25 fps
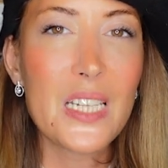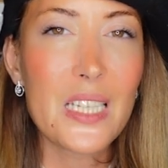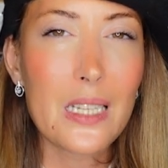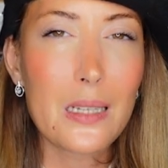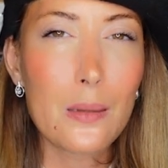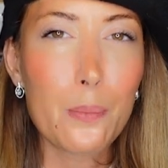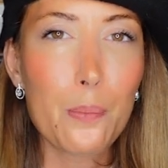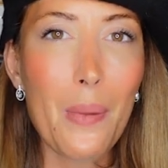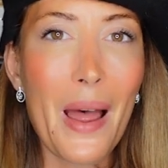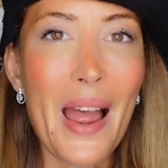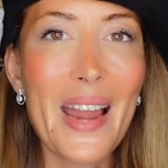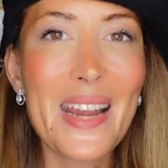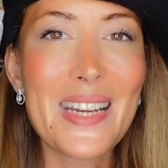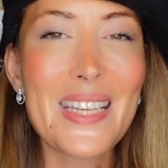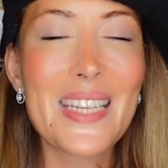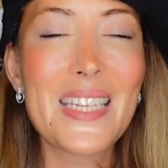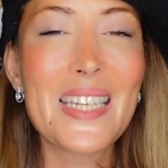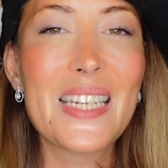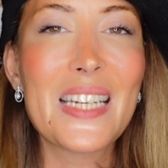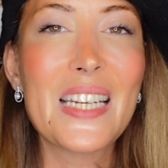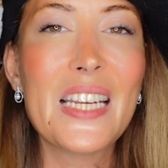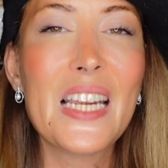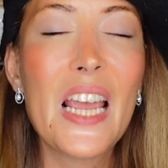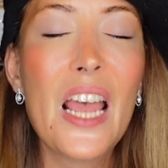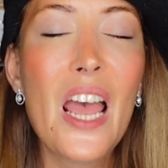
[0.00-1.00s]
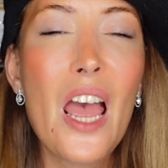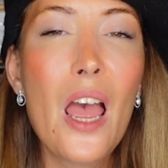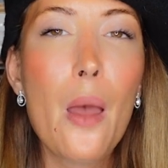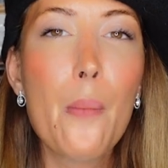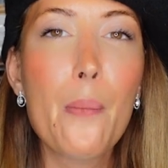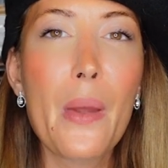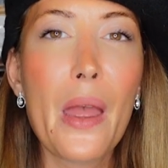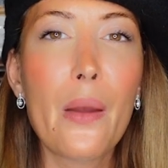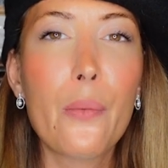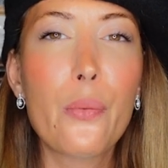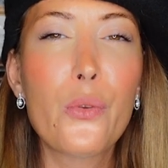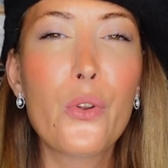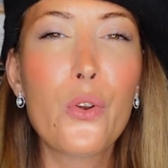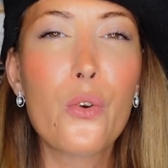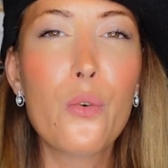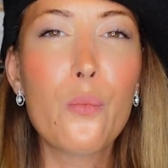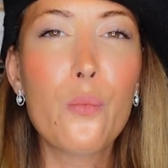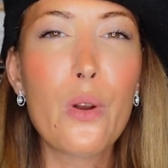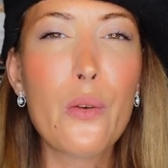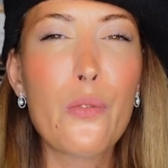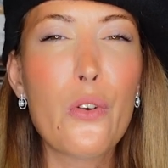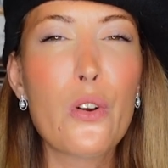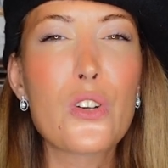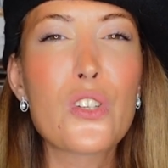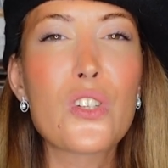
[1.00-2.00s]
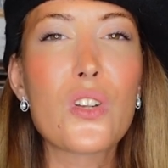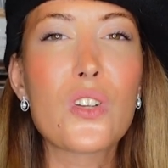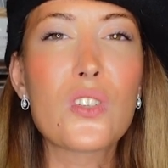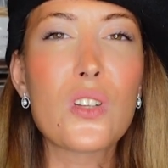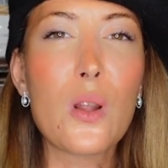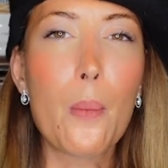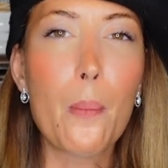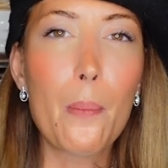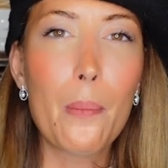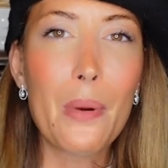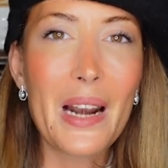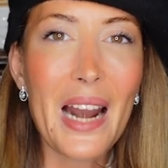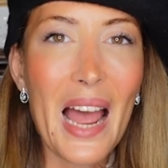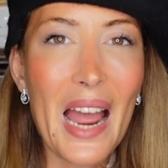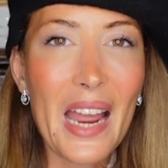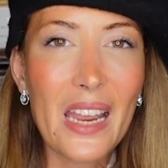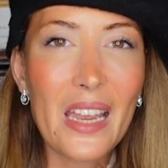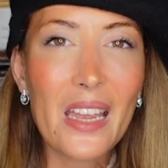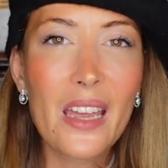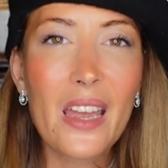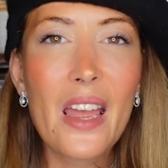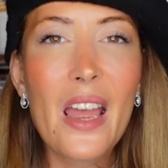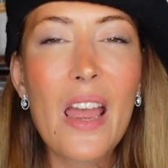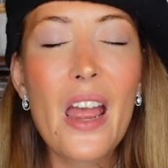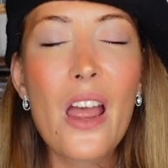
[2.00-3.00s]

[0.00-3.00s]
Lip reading: spicy perfume with also some black